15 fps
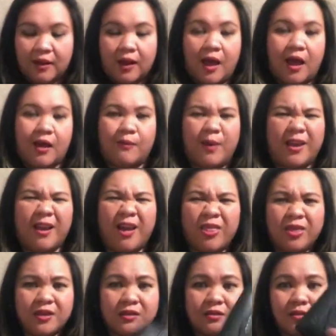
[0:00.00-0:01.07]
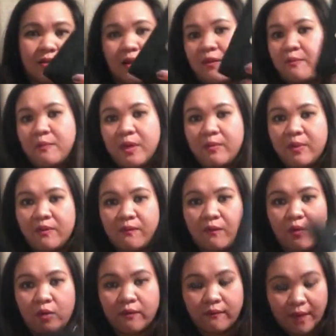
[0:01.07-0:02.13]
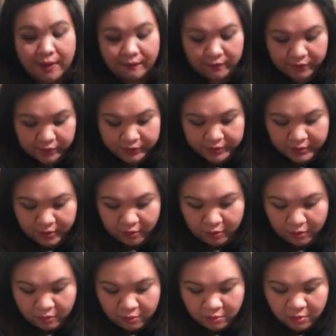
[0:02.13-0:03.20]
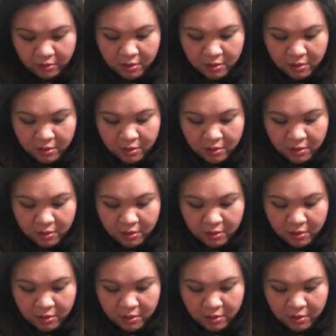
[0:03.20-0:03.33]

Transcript: I got this like maybe 4 or 5 years ago,